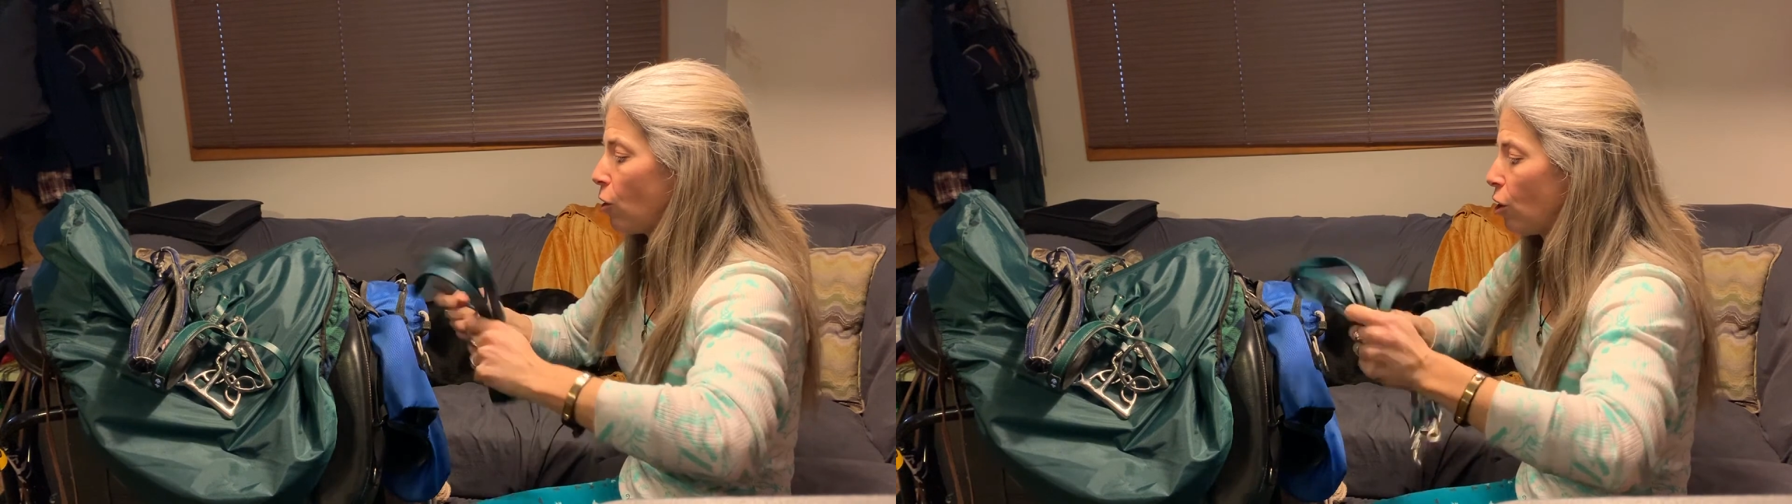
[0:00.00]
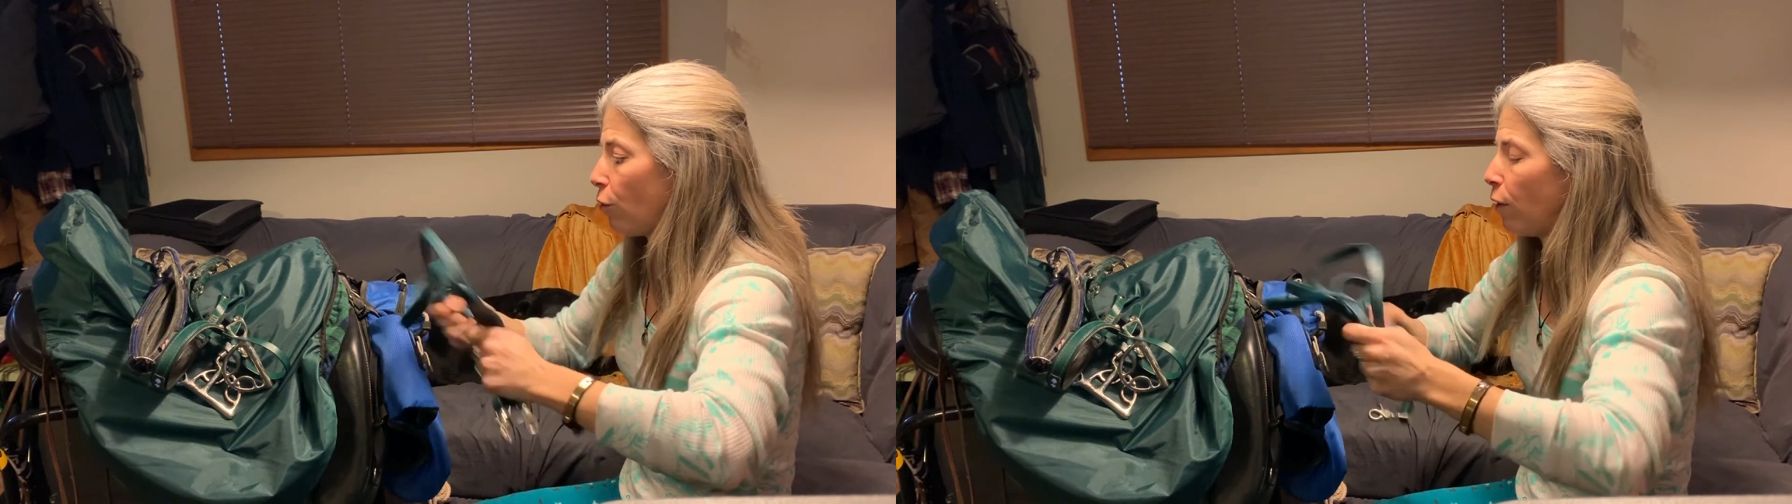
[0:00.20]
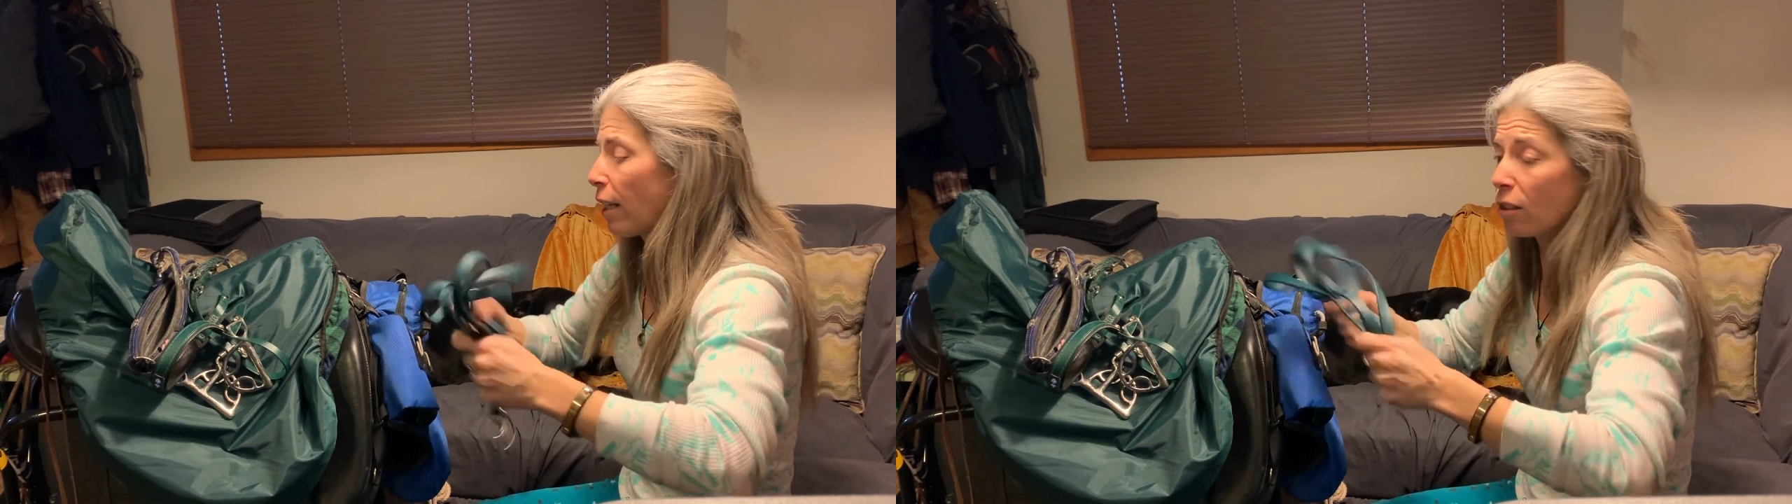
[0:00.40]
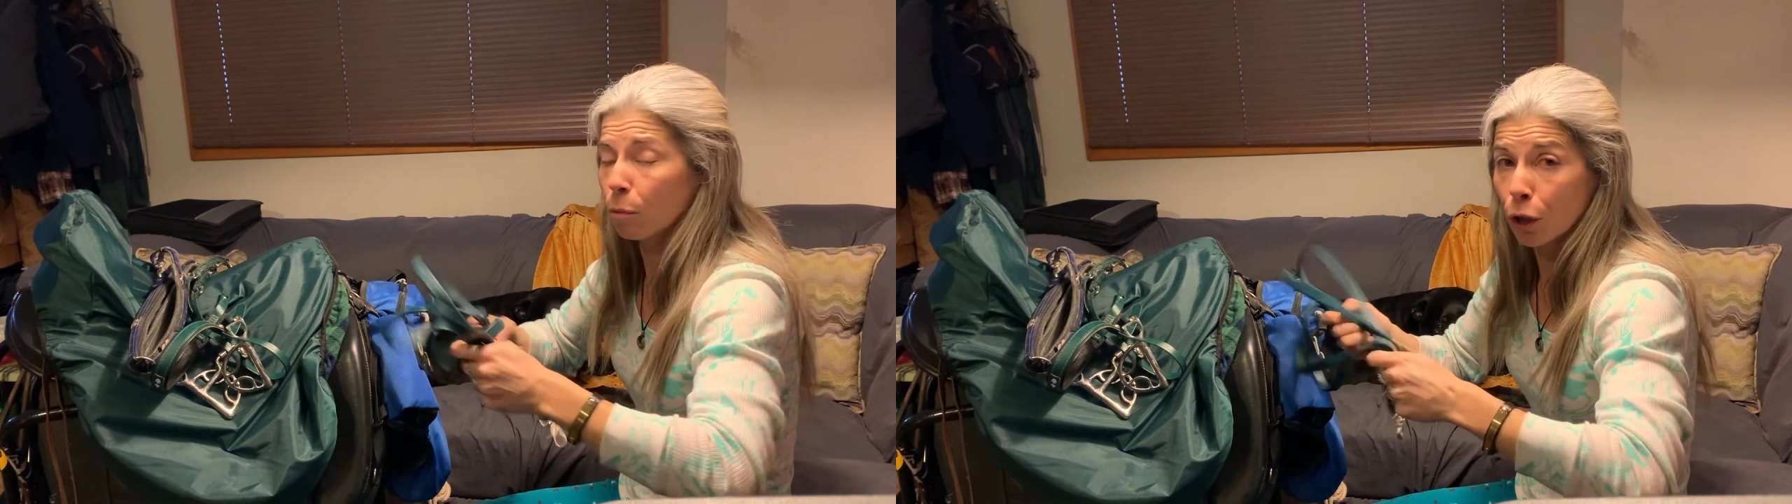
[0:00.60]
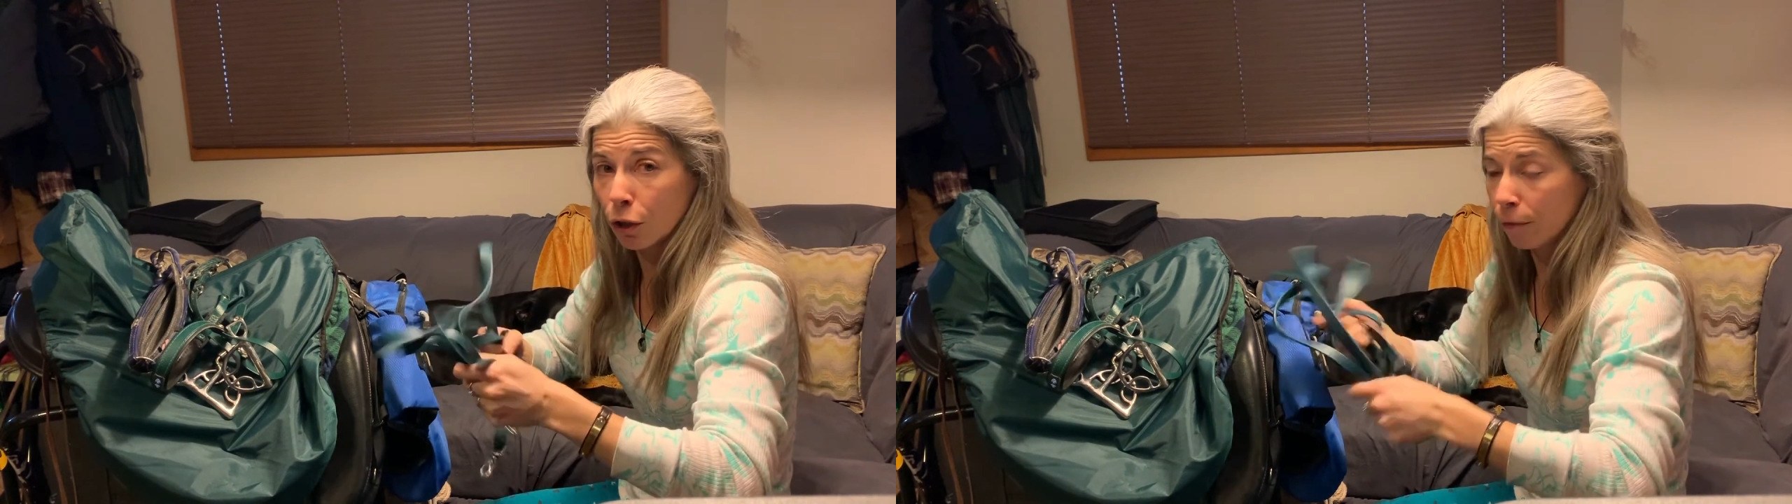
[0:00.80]
still
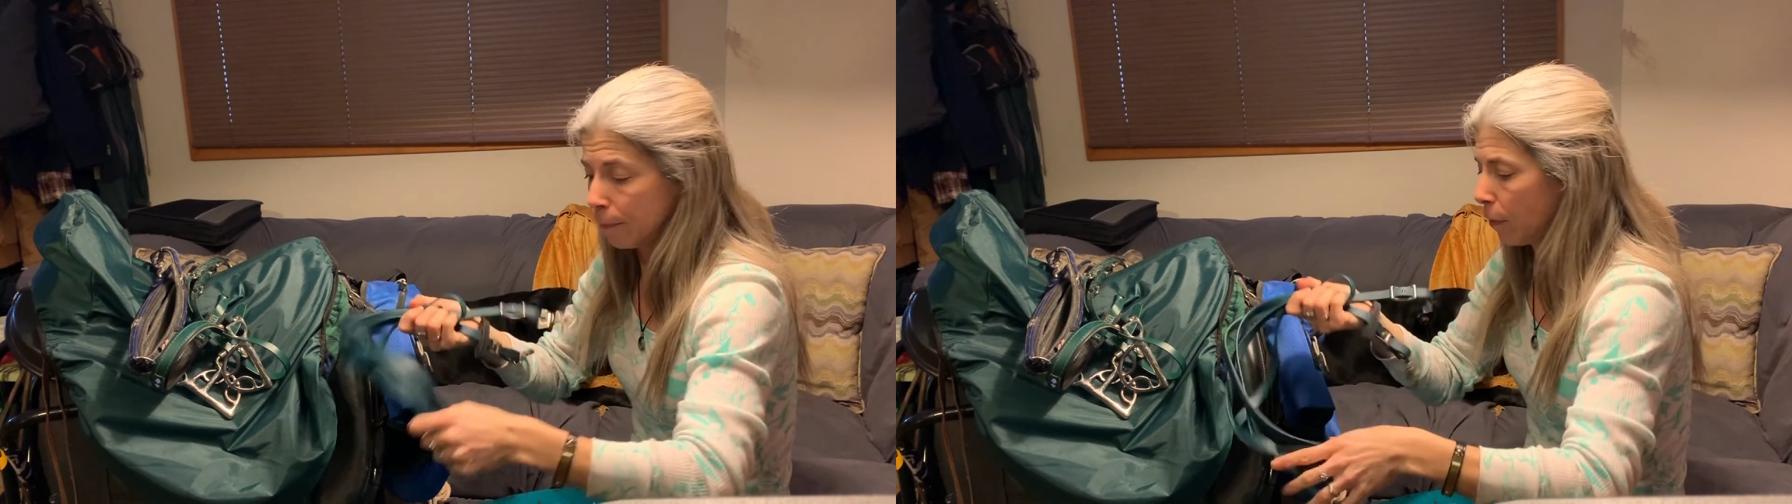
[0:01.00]
flexible.